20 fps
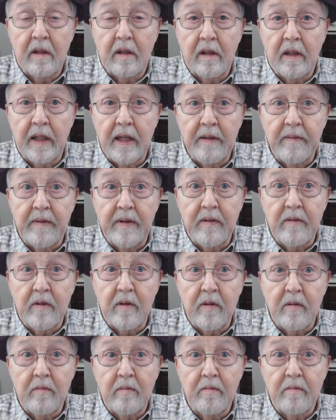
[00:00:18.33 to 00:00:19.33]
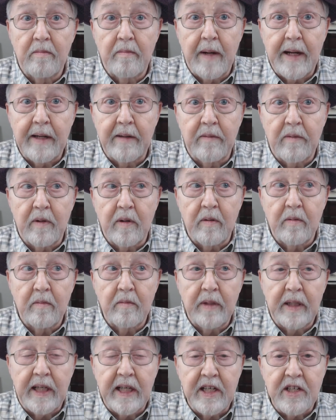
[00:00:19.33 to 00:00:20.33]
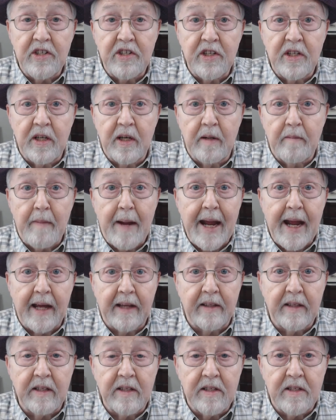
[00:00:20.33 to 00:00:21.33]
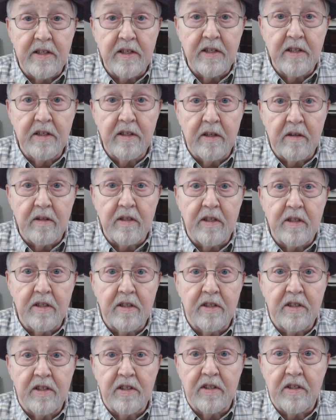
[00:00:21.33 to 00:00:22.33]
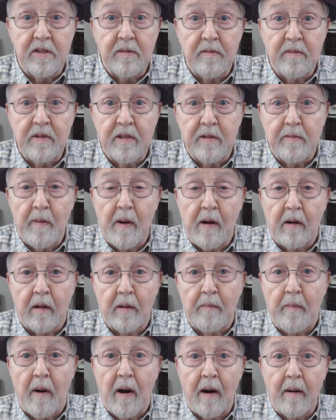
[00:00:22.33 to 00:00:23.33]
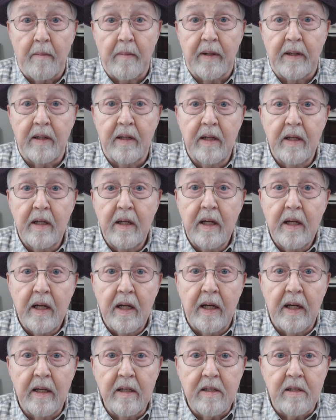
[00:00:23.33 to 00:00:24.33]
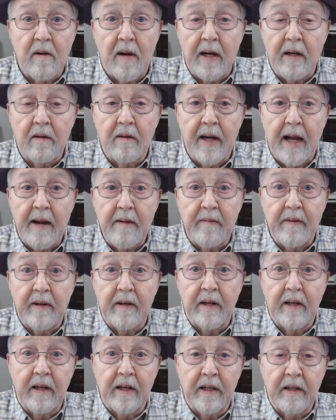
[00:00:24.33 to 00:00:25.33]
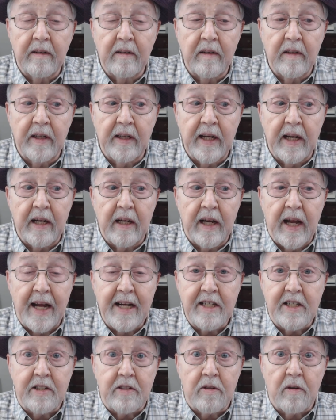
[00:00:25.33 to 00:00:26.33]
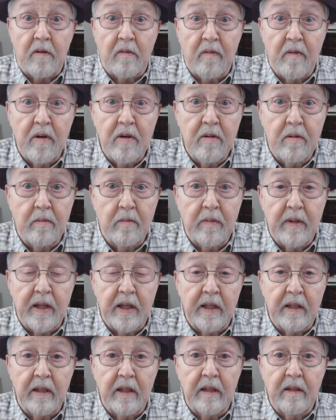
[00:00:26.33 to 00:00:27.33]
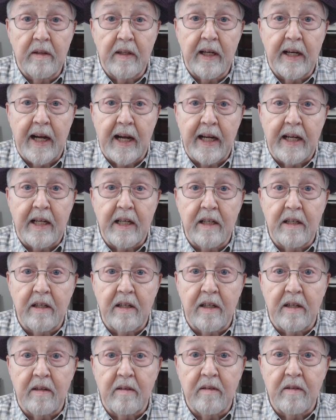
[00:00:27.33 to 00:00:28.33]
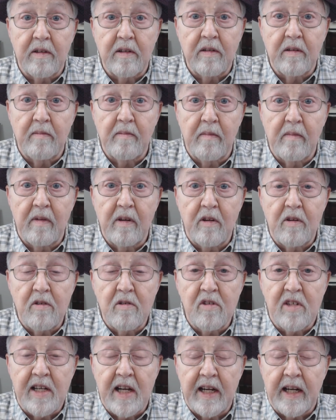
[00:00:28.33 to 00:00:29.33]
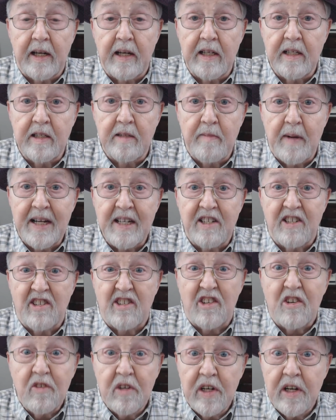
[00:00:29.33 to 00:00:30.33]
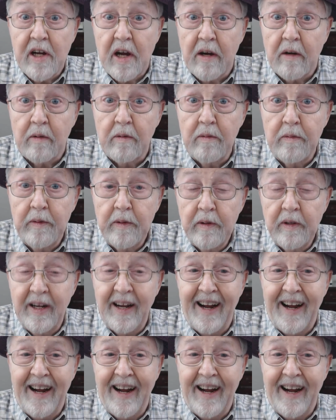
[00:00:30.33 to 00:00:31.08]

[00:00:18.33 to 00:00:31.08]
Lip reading: living room, bedroom, kitchen, and bath. It's just a small apartment. So I don't have an extra room that I could use like as my studio